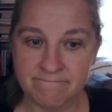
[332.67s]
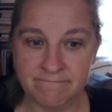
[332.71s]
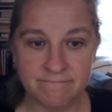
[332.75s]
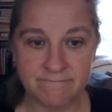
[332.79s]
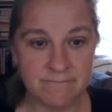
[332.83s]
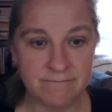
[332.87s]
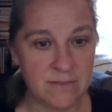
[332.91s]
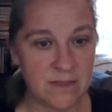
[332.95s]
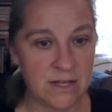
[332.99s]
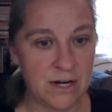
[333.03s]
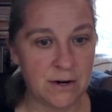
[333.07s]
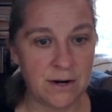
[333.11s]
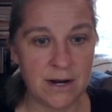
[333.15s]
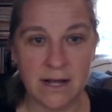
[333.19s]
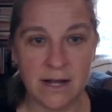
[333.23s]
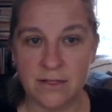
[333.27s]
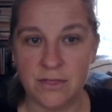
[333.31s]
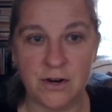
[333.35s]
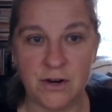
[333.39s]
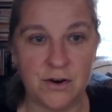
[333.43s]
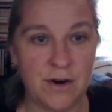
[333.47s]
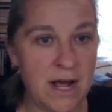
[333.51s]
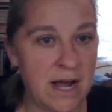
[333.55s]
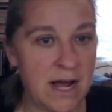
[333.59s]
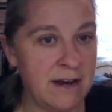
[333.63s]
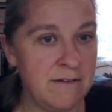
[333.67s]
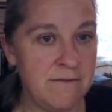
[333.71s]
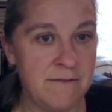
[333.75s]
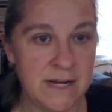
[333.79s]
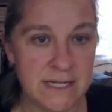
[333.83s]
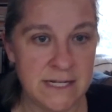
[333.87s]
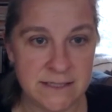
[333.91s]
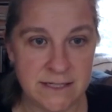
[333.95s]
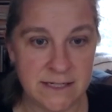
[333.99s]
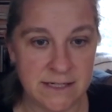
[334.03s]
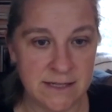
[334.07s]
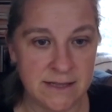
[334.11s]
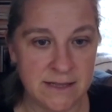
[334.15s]
they're not
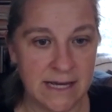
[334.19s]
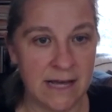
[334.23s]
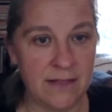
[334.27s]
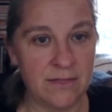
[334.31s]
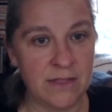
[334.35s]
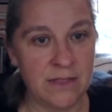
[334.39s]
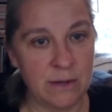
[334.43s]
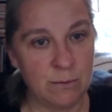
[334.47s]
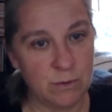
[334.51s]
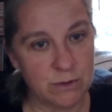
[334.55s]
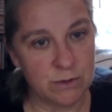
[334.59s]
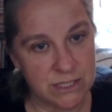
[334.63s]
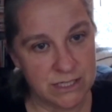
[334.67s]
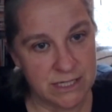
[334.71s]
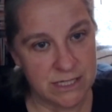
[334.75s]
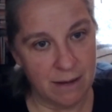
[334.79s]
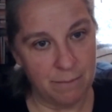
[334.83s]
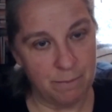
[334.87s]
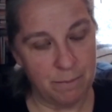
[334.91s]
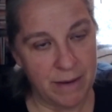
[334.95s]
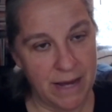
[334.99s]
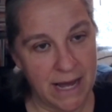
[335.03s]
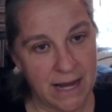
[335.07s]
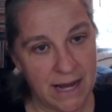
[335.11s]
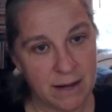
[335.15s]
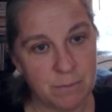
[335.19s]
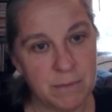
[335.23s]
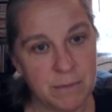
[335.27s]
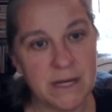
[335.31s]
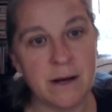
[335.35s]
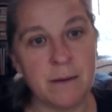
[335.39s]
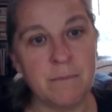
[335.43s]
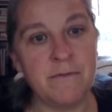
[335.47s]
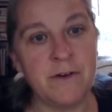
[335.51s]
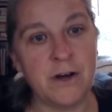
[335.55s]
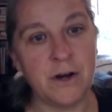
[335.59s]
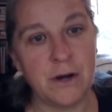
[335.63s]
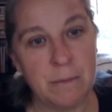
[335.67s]
invested in that. They will step back and become
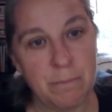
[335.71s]
very